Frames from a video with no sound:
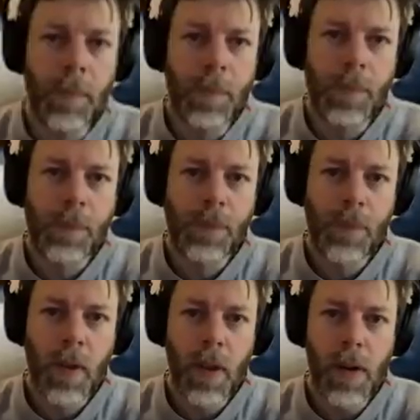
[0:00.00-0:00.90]

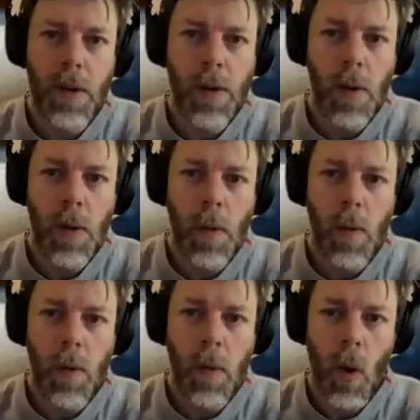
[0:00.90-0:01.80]
issuing
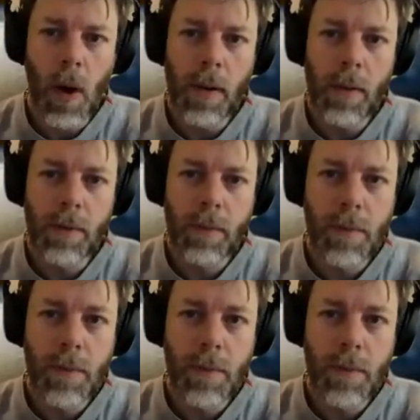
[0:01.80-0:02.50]
bonds in Latin